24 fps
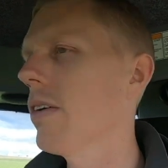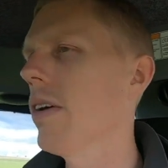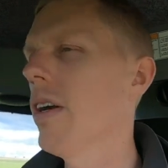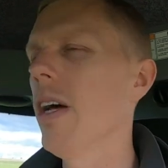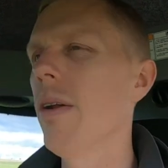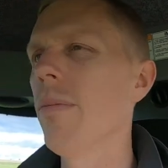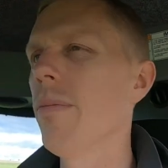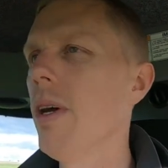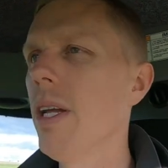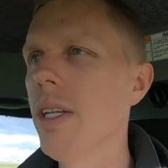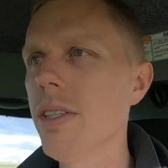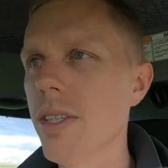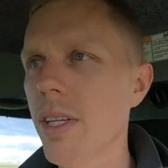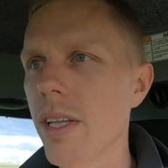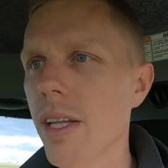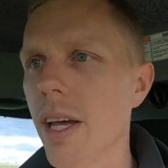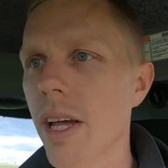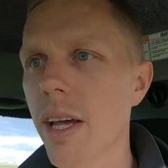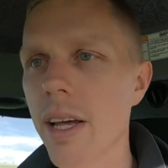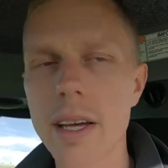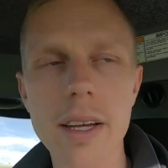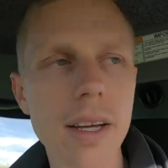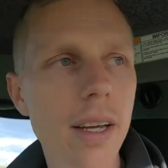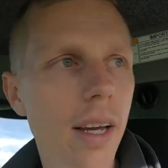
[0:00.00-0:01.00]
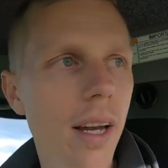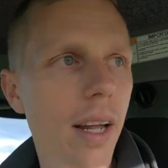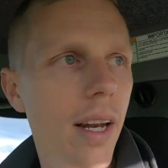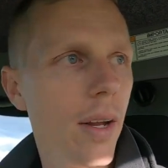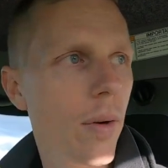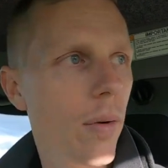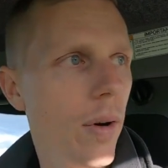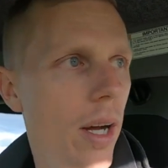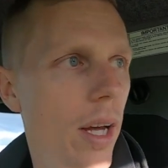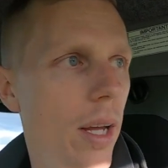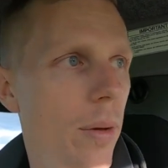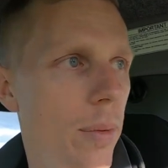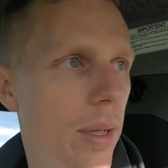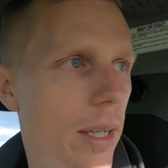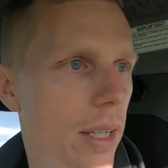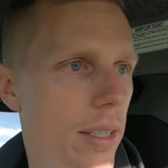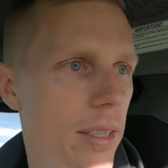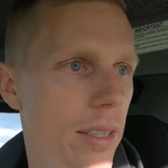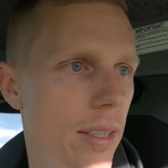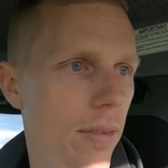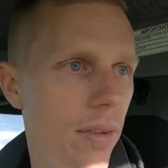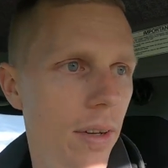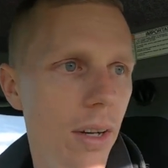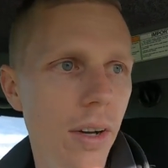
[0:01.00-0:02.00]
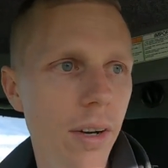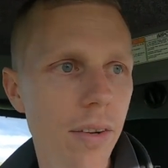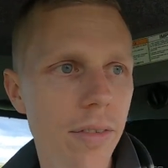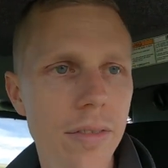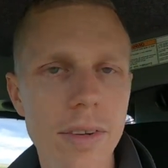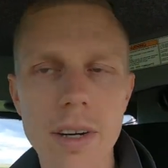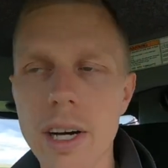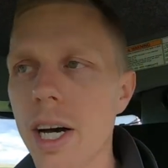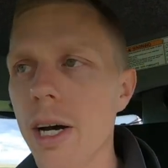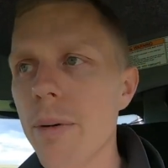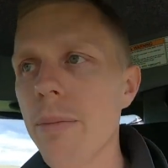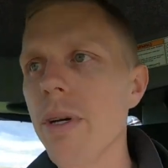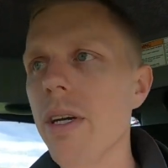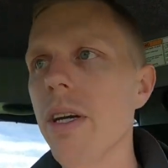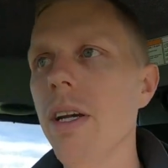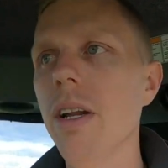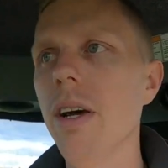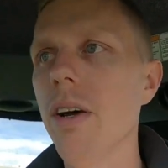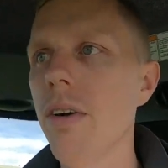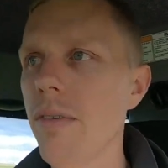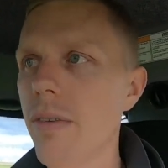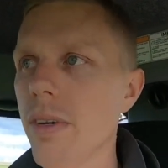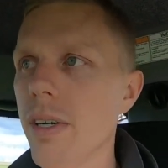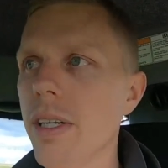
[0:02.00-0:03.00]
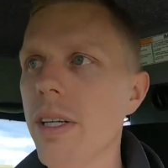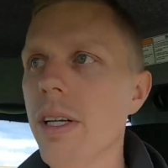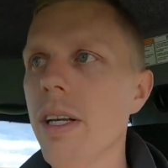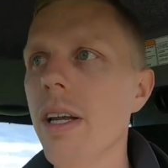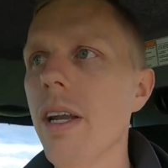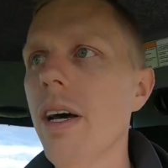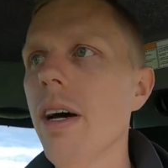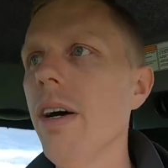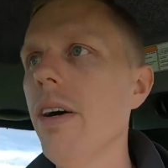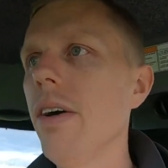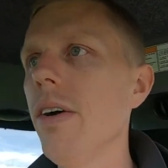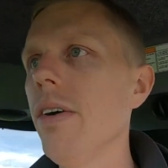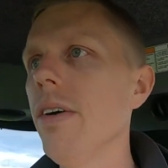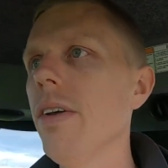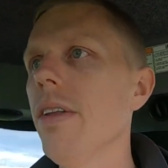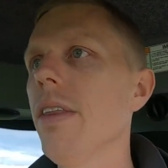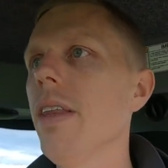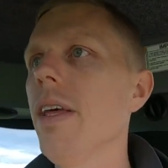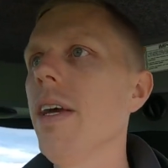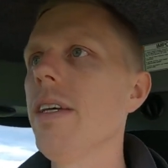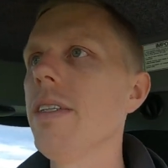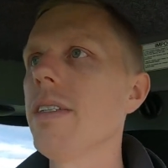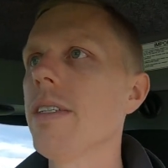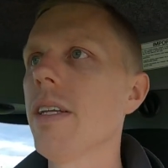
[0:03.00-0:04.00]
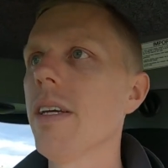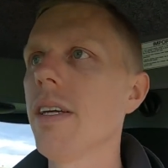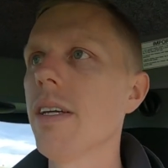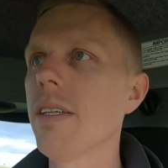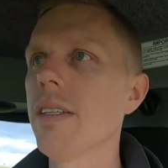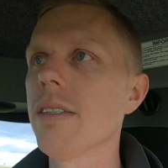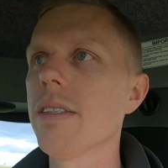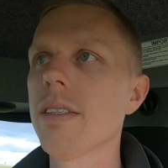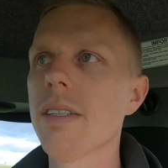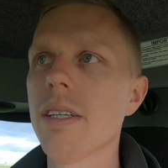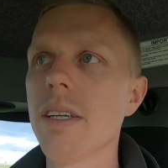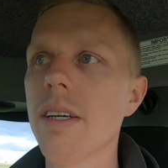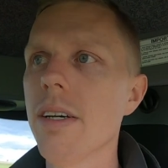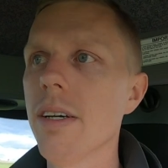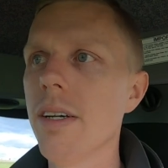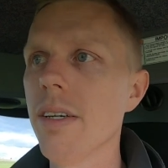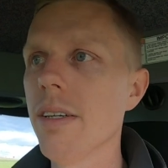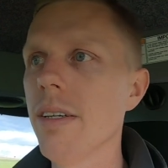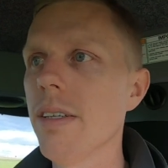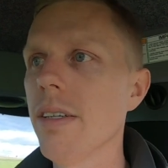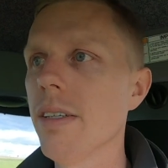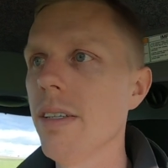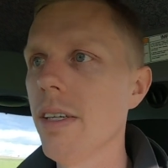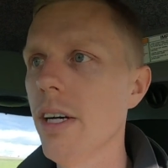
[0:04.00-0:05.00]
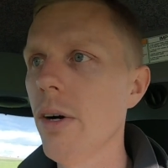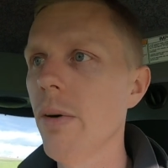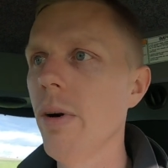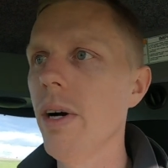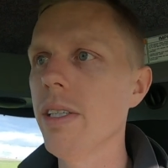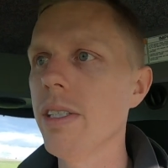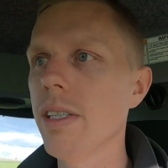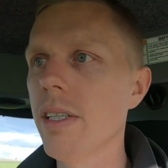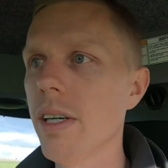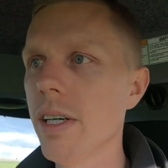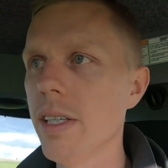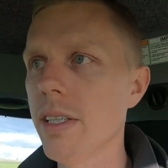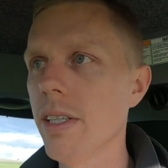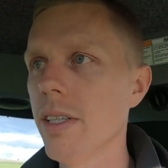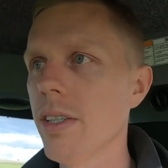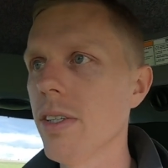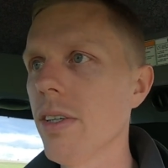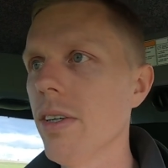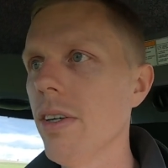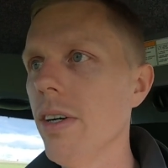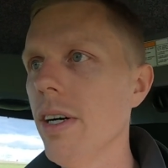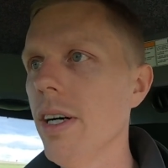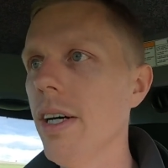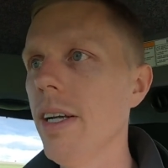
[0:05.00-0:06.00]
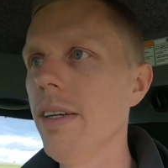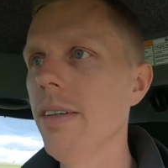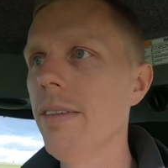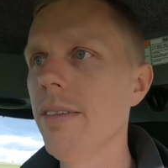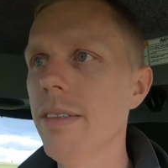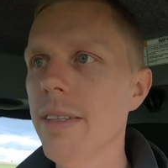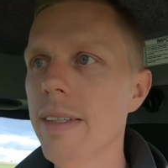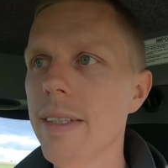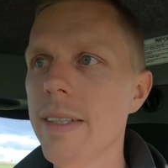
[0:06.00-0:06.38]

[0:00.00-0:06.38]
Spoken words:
thought I'd mention that anyway, because if you're not a farmer, you don't really know these things. So I always like to try and